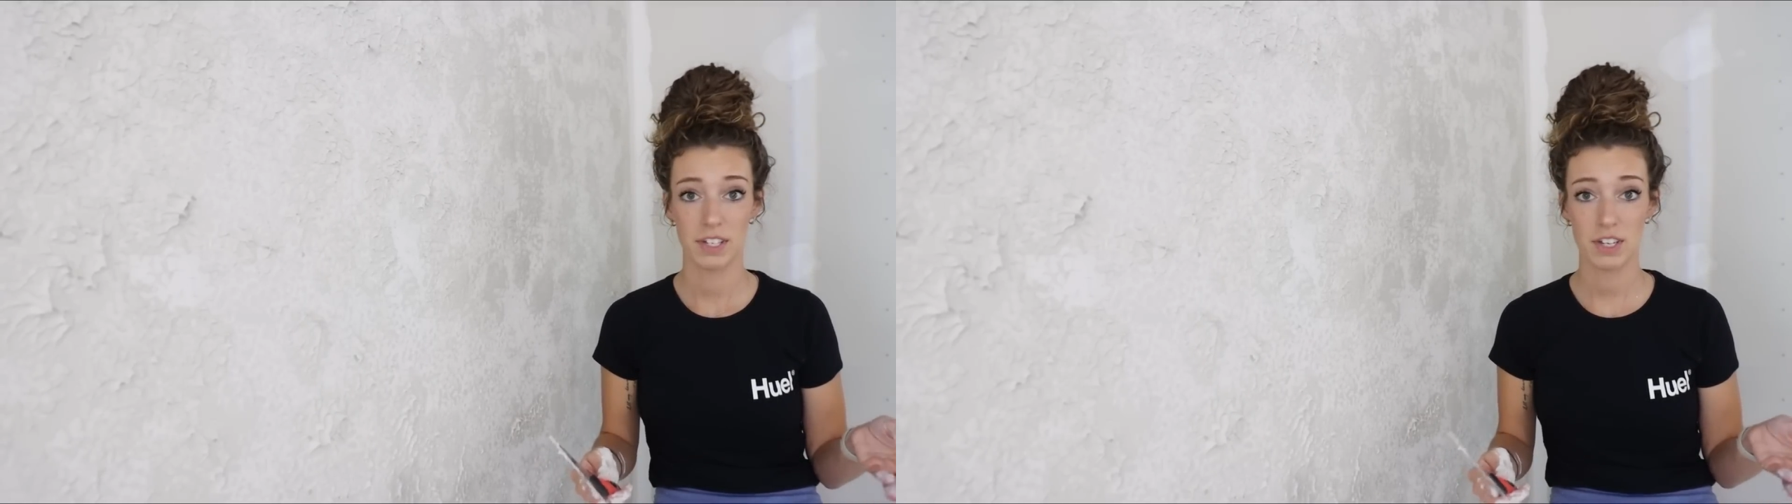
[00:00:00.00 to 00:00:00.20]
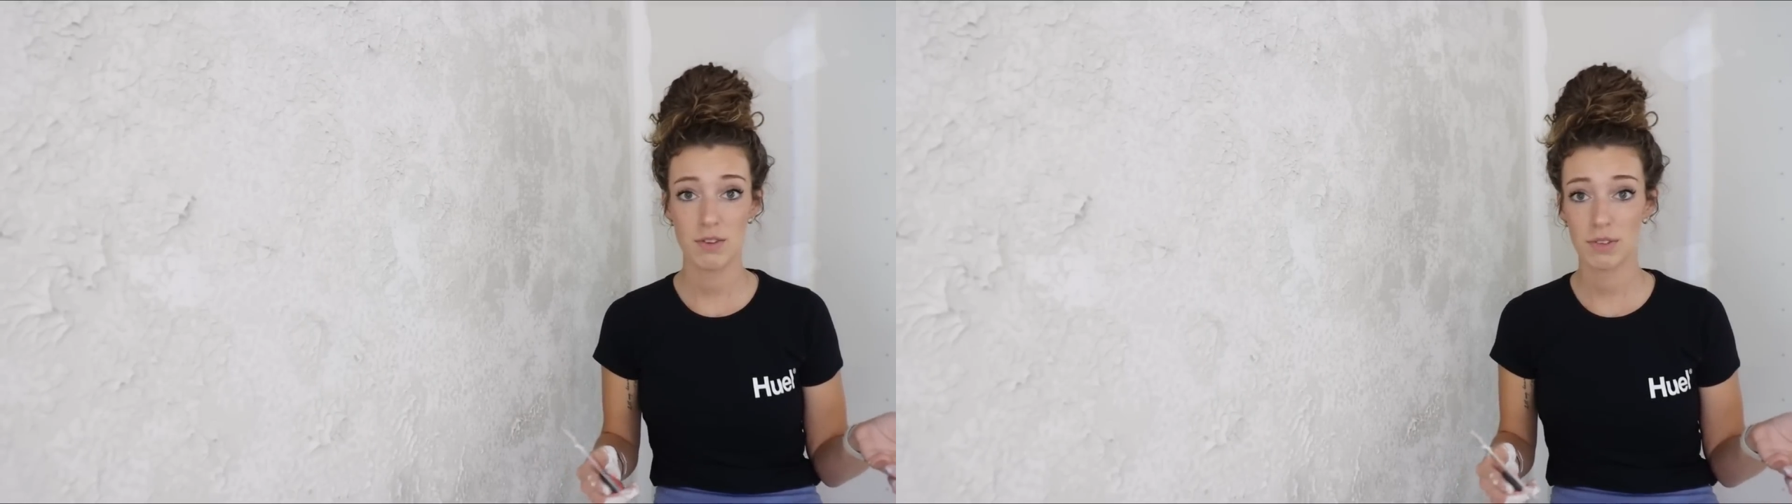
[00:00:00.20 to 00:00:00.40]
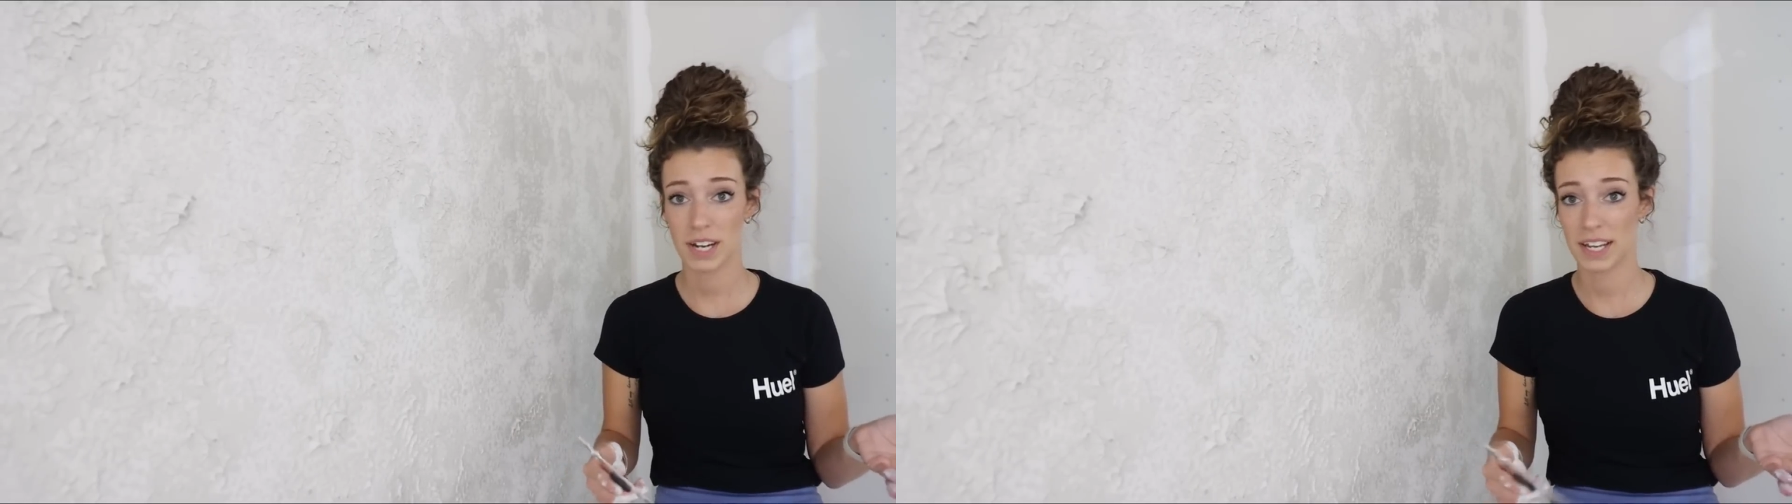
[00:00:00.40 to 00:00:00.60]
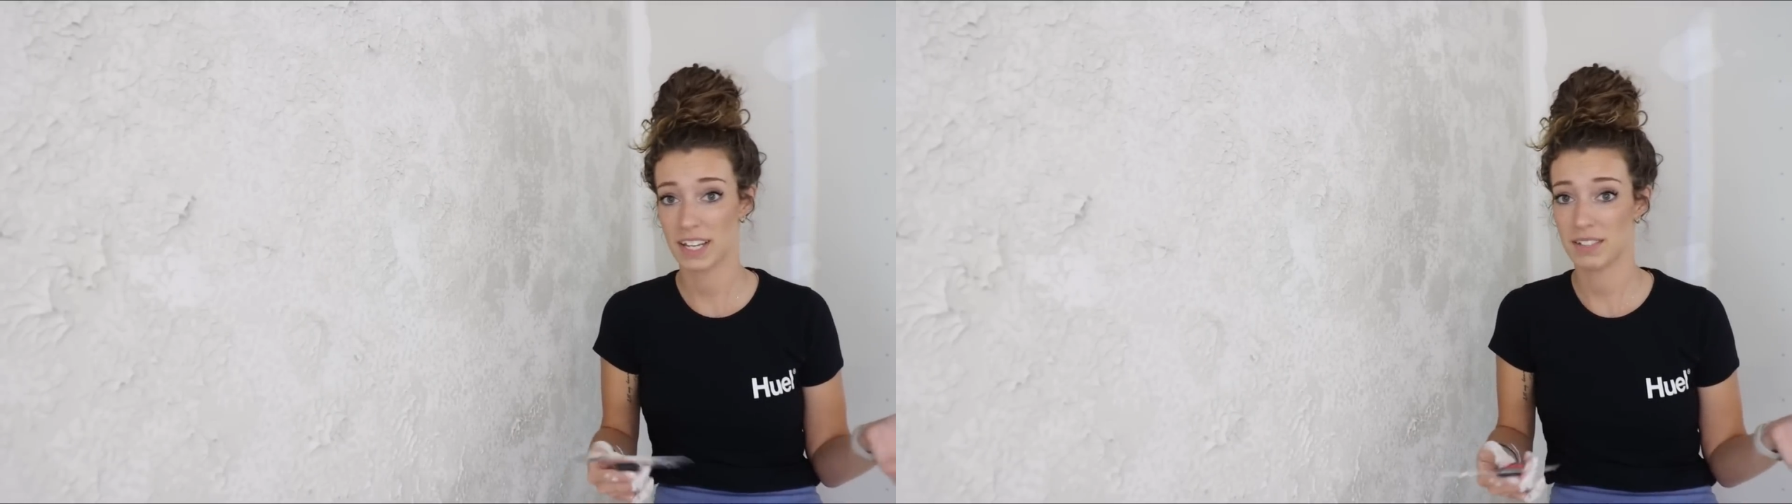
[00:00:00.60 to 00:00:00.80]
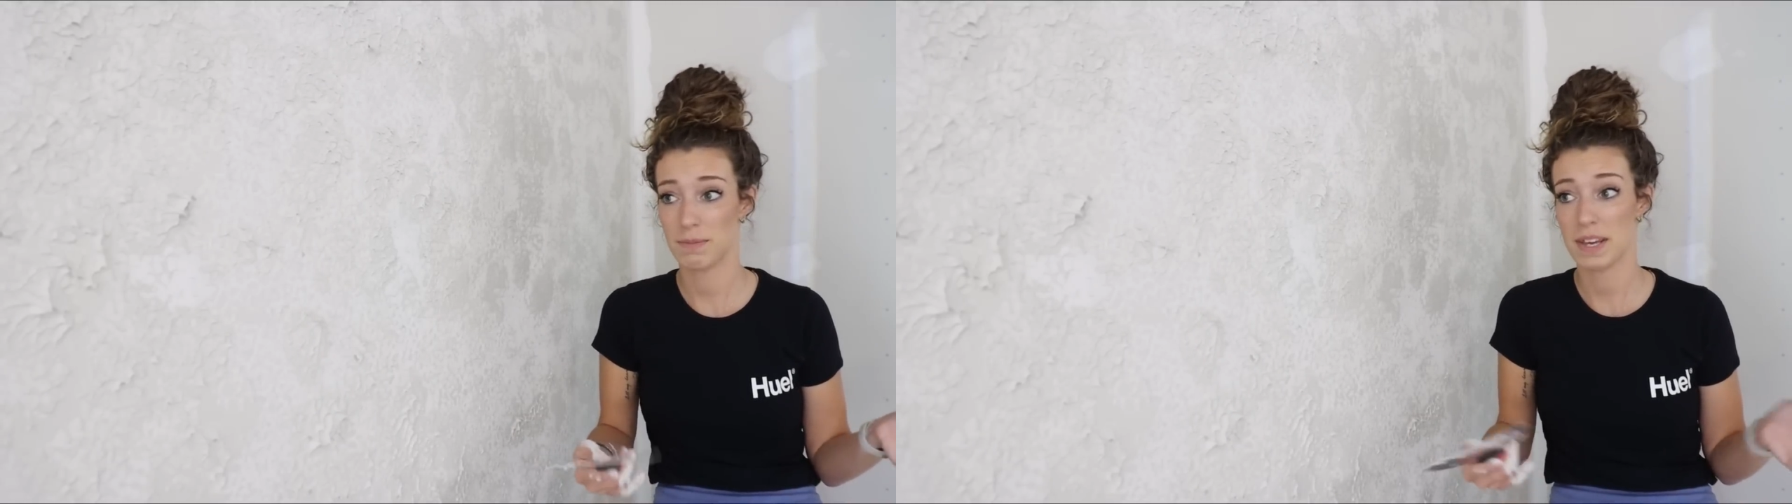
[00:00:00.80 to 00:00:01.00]
You can, I
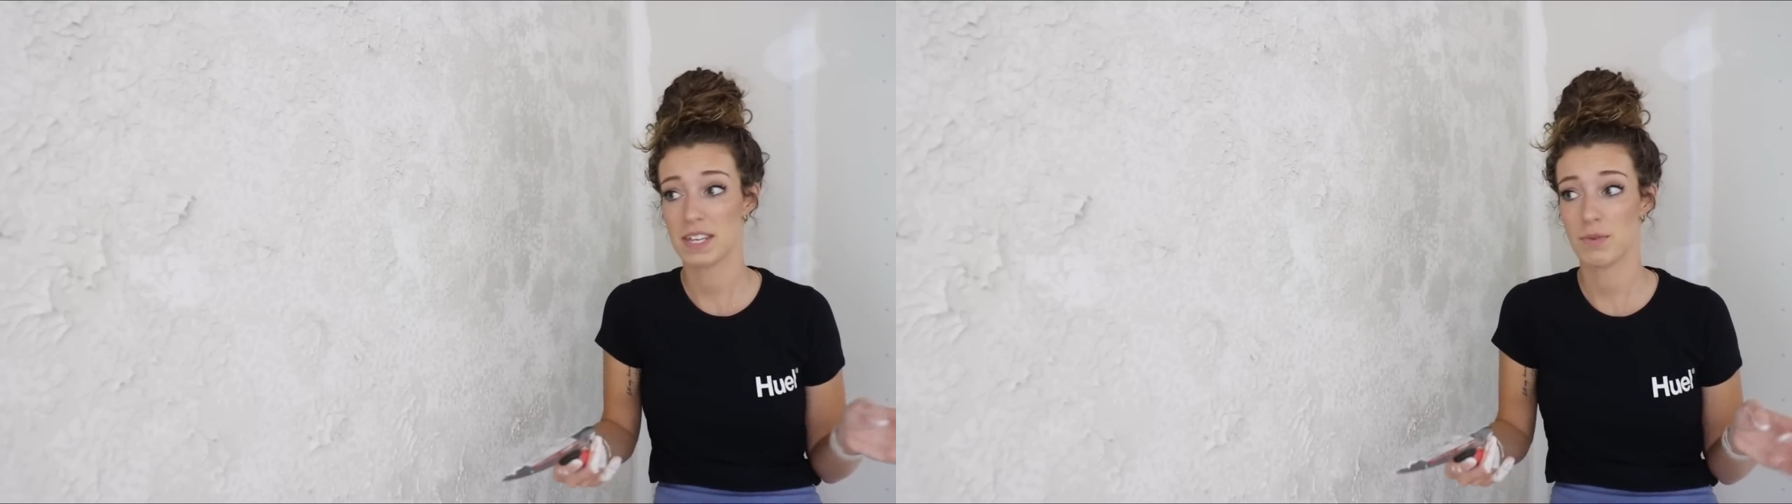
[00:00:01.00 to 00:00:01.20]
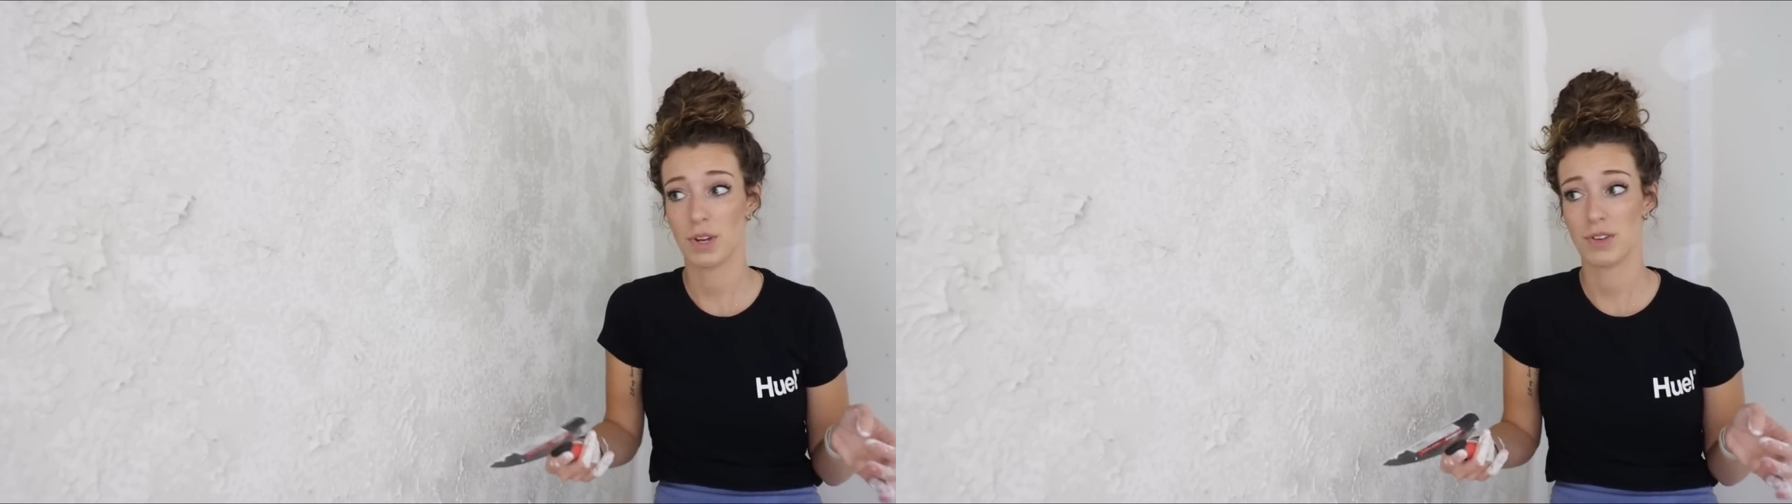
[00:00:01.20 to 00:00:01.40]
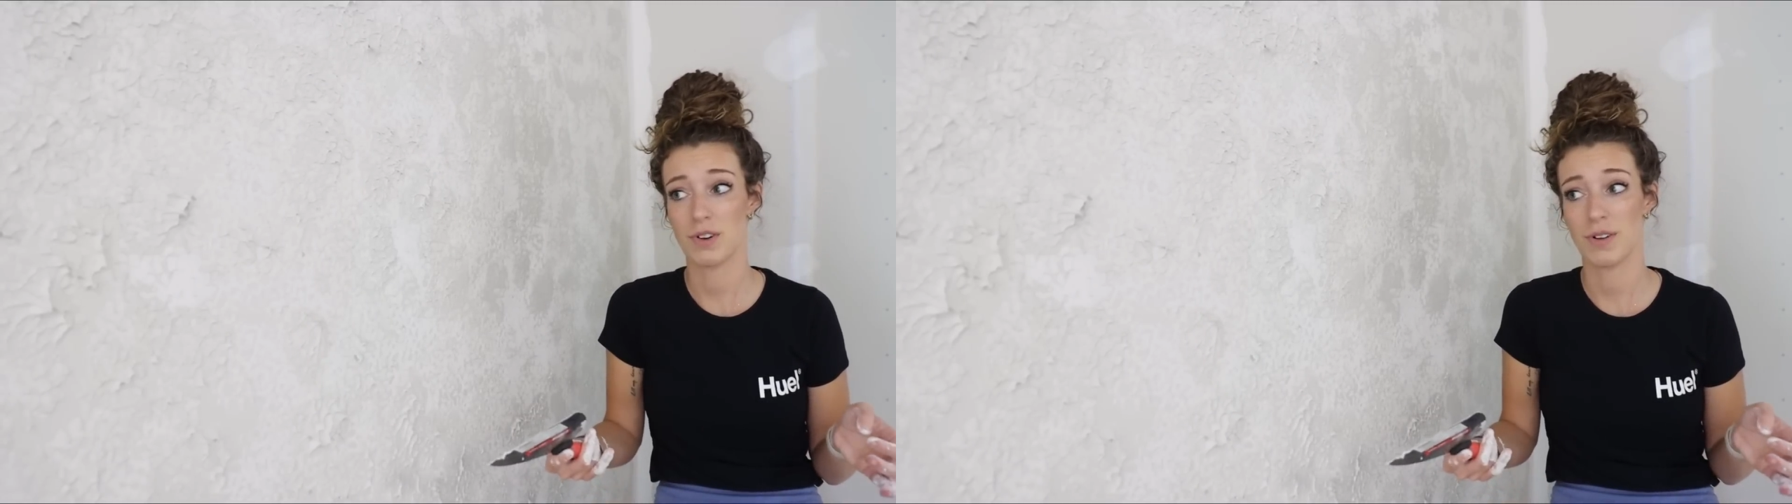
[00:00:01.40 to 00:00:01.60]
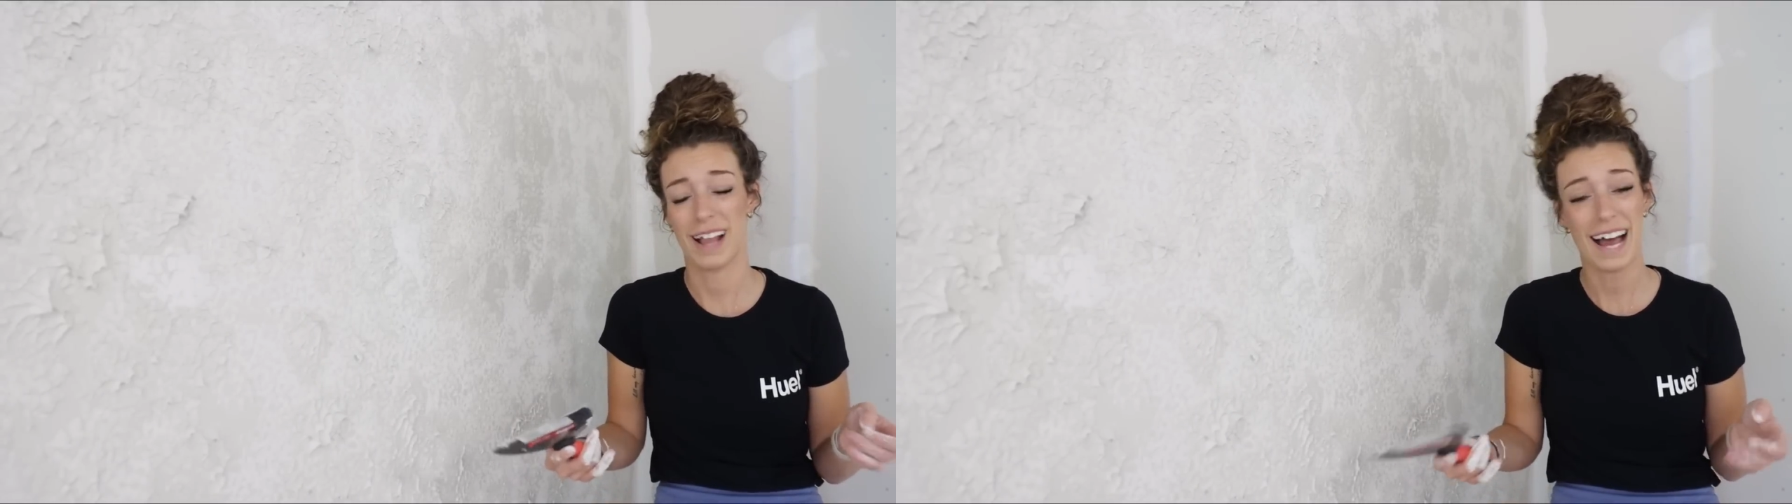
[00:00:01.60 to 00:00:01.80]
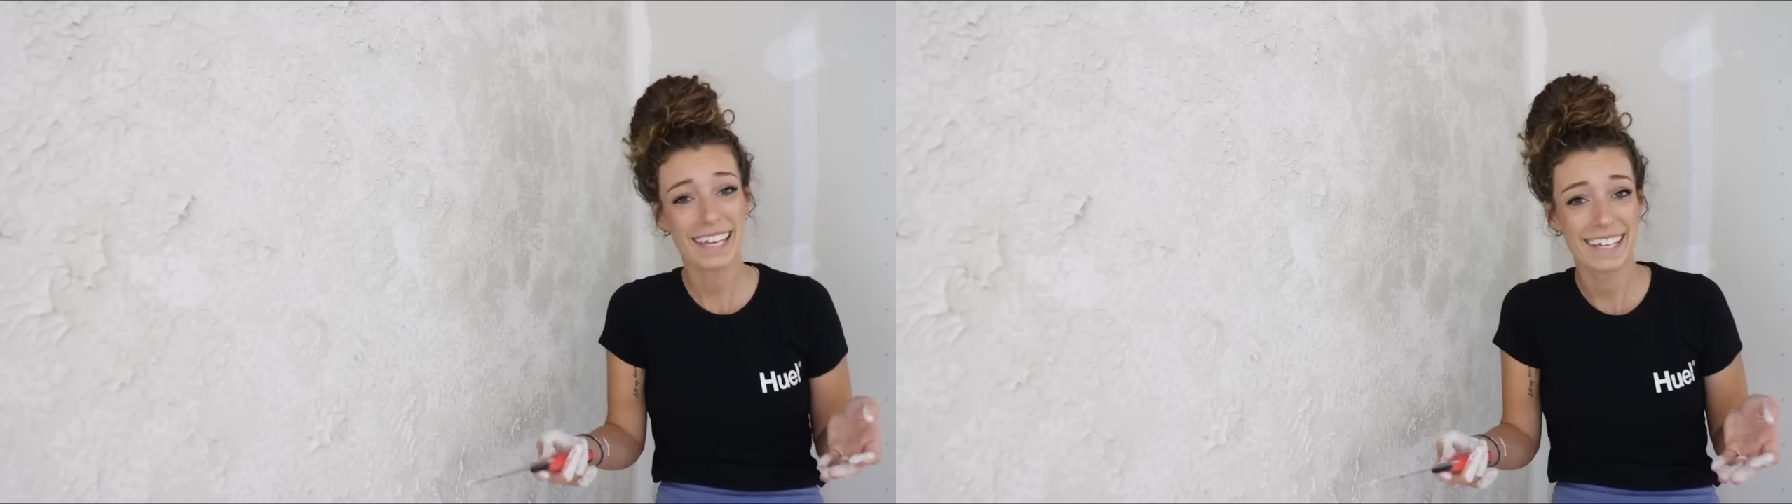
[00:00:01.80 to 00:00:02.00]
guess, make it where you don't
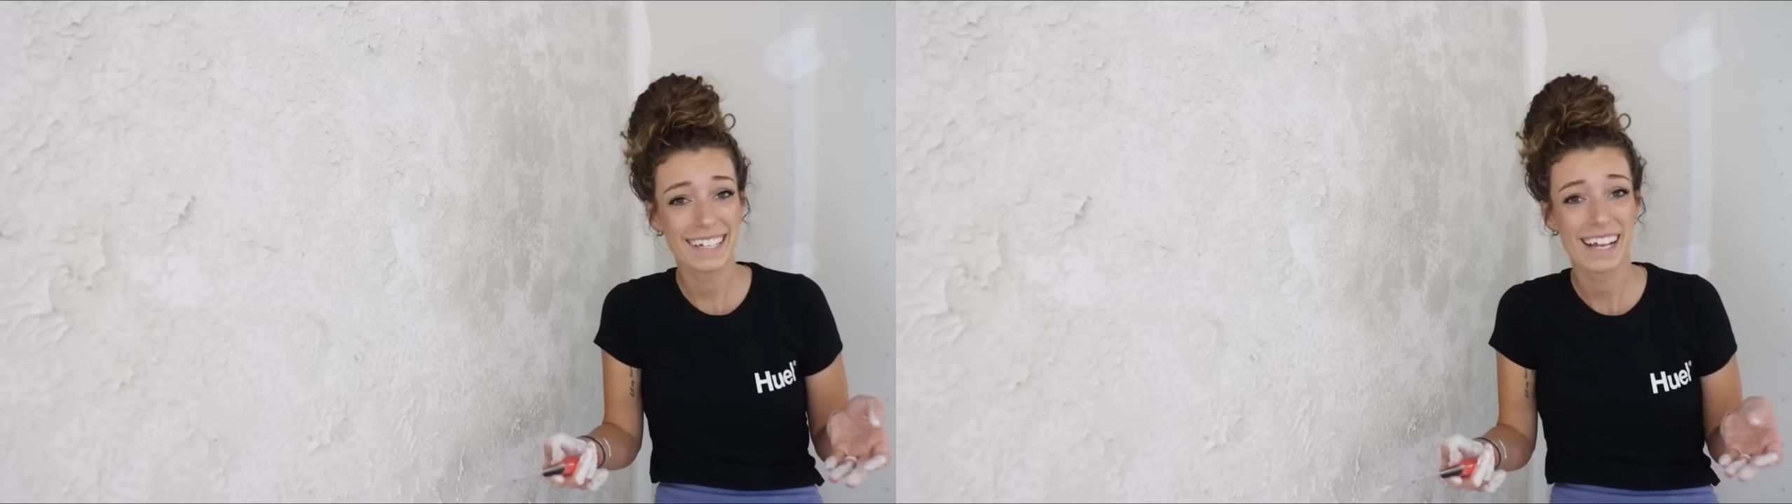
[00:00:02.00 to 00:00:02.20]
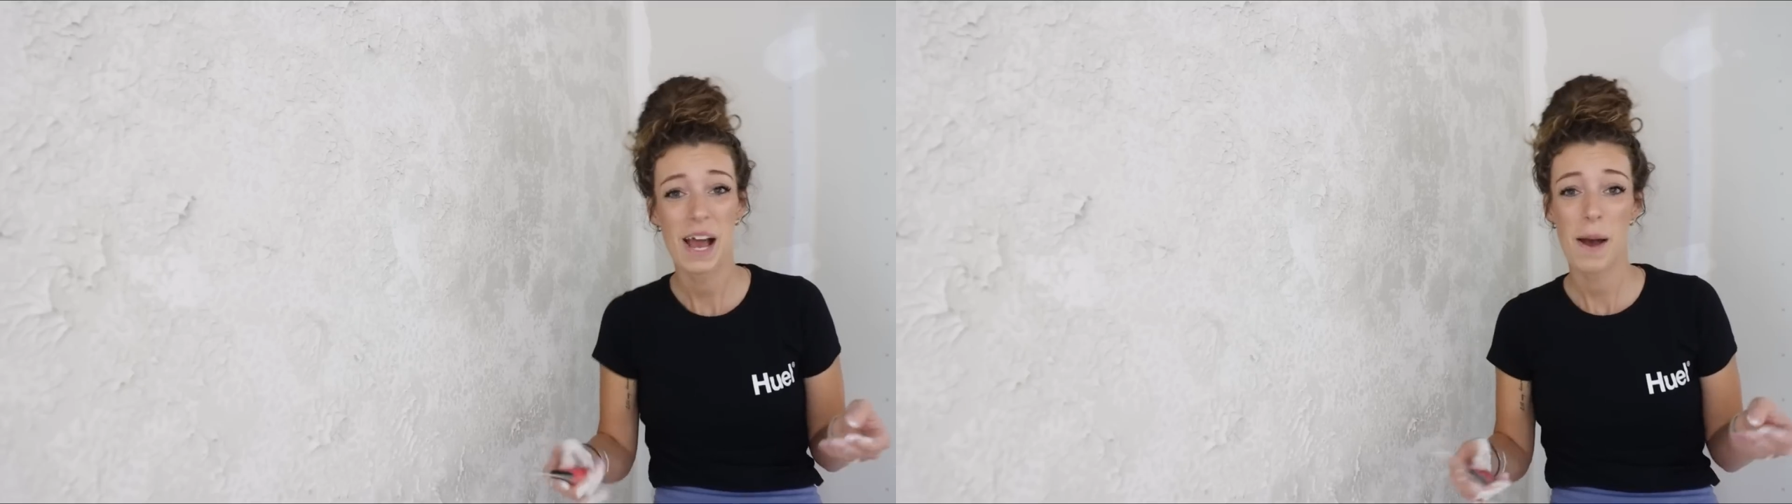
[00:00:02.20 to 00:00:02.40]
like it,